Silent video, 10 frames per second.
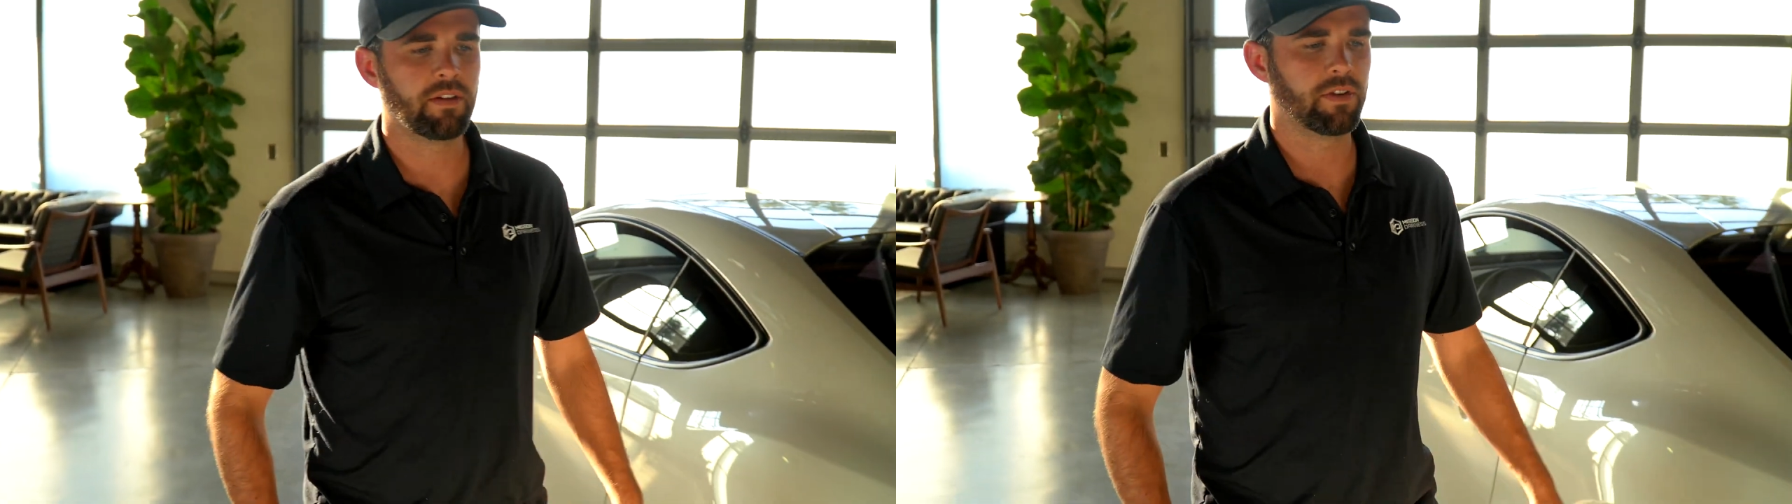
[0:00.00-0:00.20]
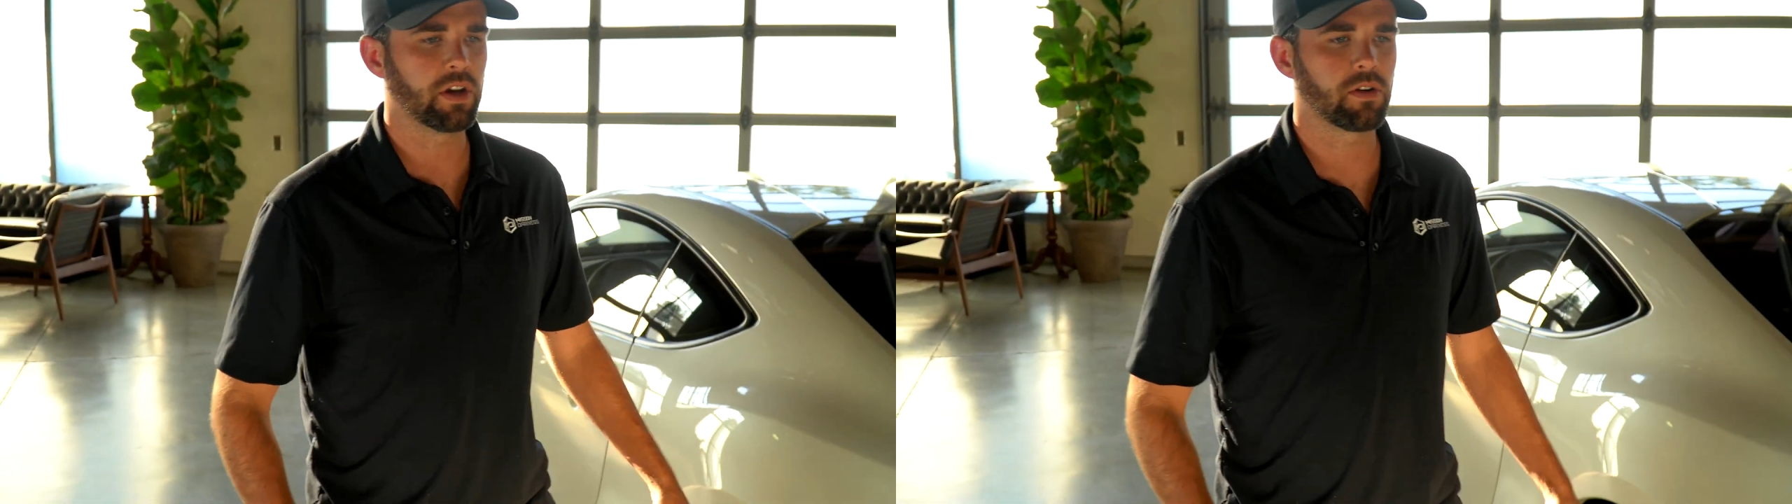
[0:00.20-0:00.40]

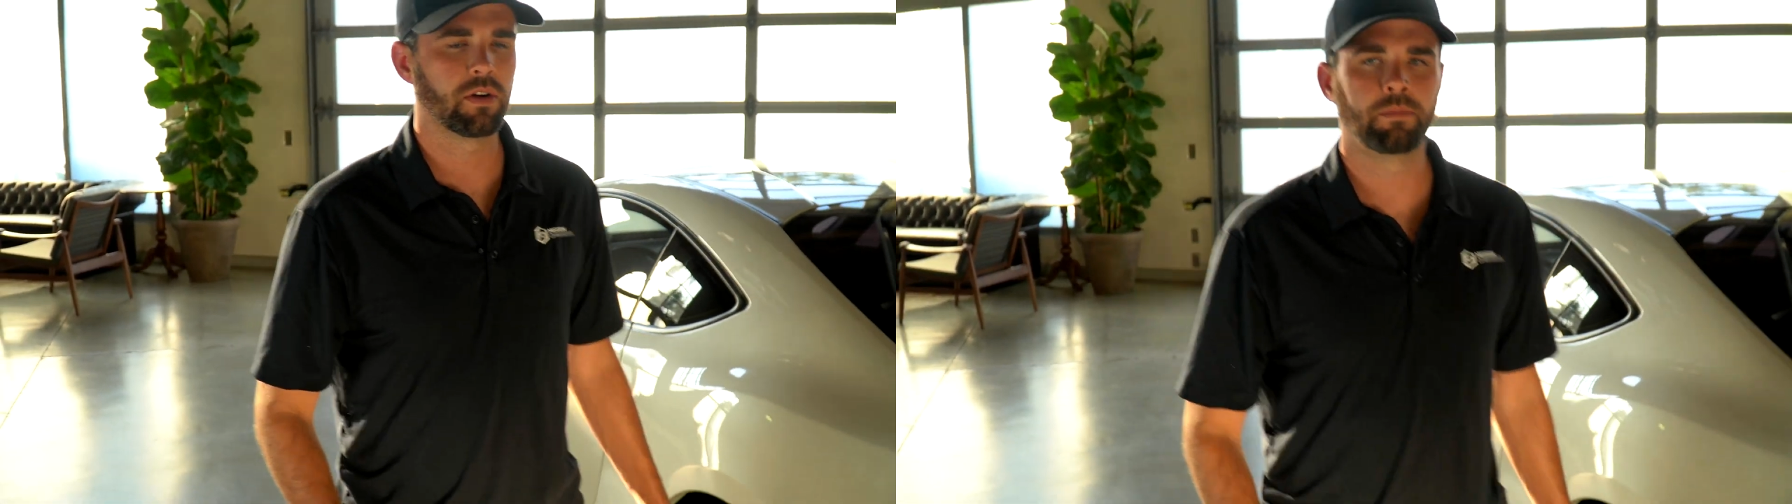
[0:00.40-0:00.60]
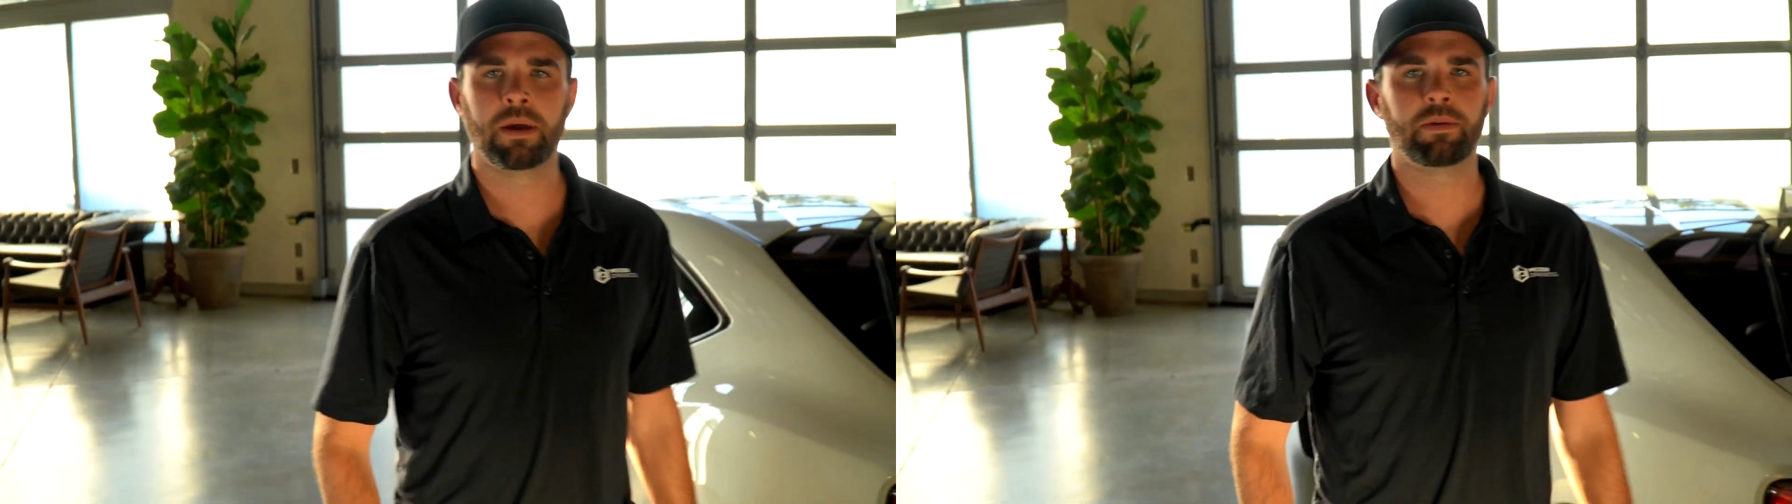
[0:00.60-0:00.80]
vehicle,
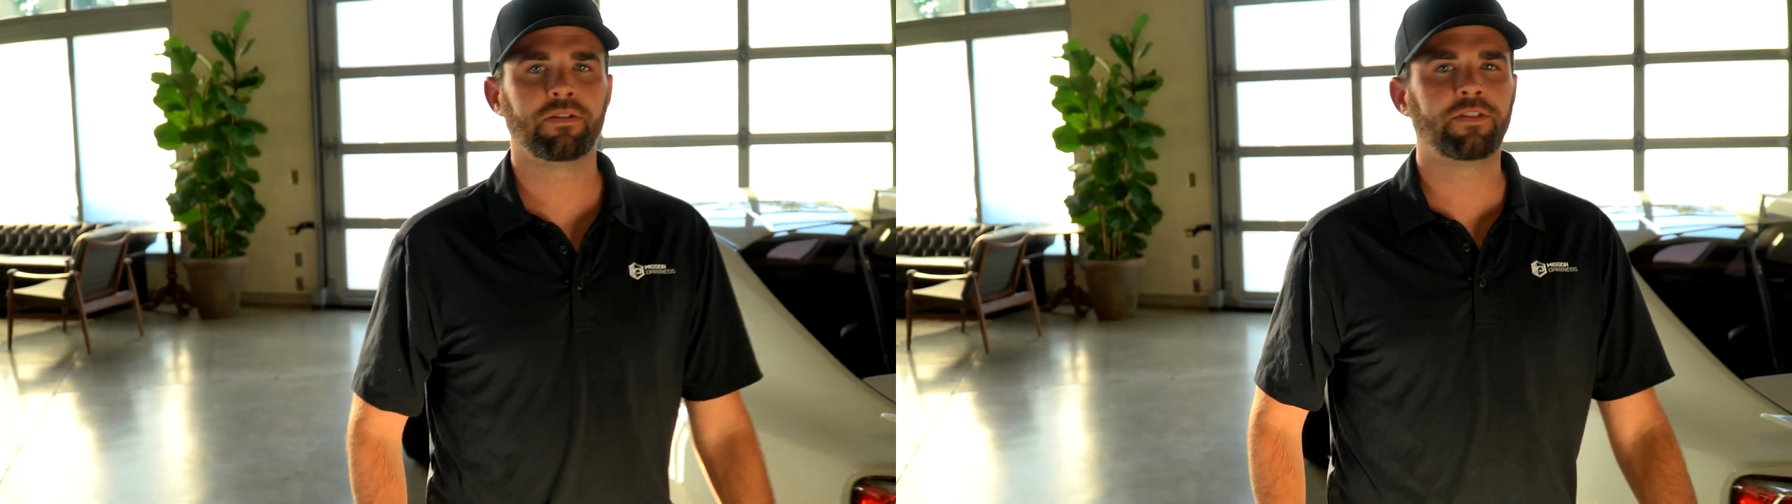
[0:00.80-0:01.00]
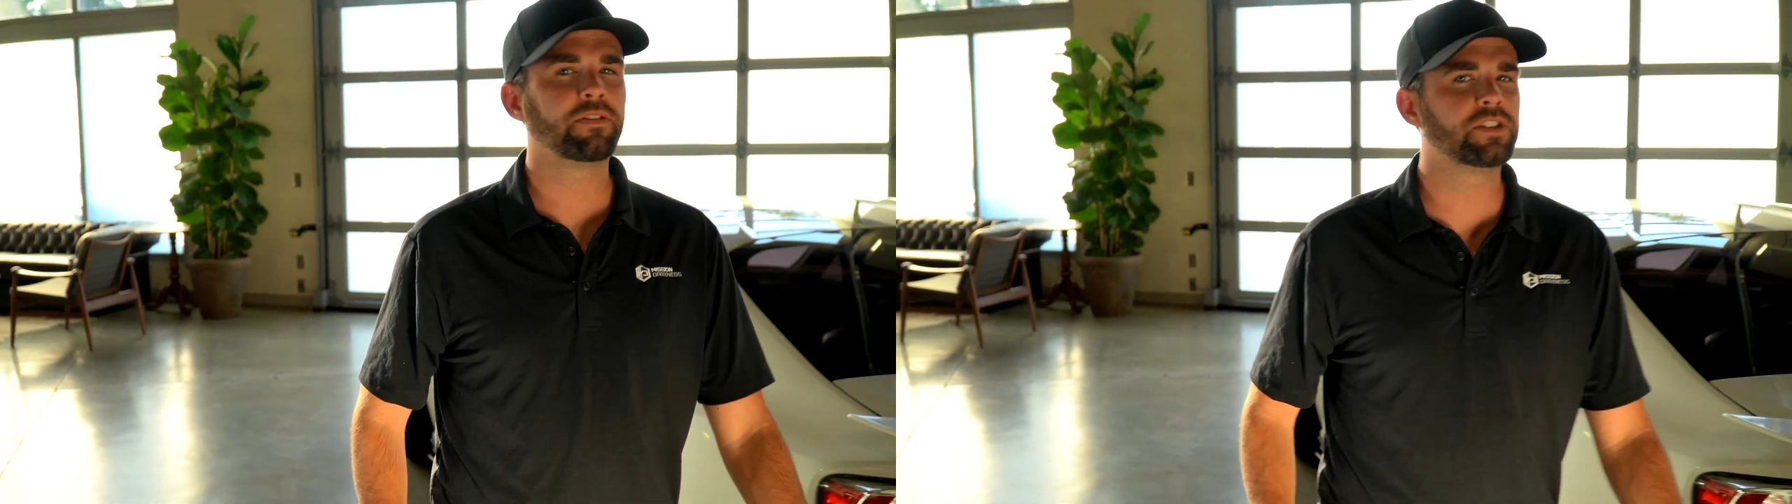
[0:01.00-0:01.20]
maybe
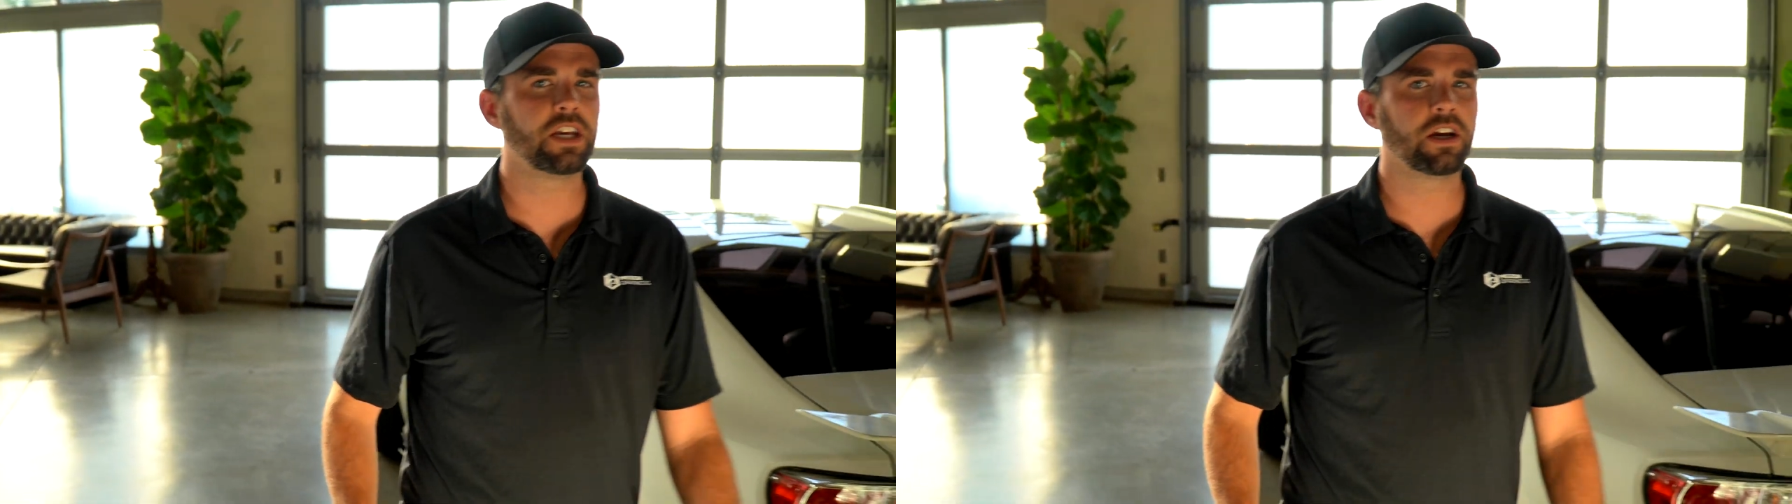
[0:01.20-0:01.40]
50,